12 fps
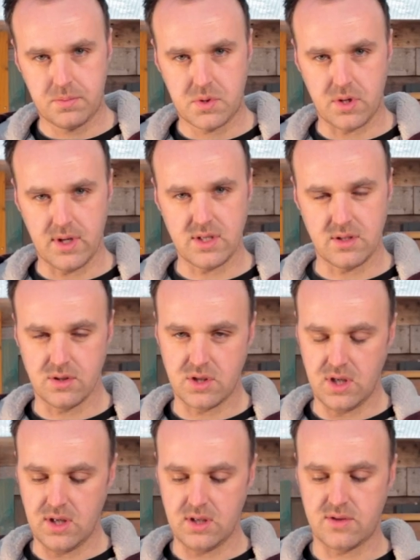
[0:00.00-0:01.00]
Traditional
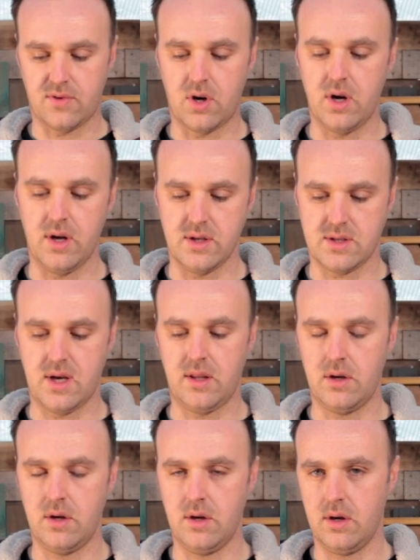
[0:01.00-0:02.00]
cheese for it is
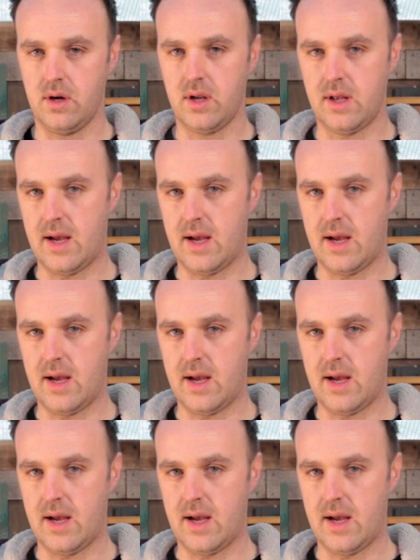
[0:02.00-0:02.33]
either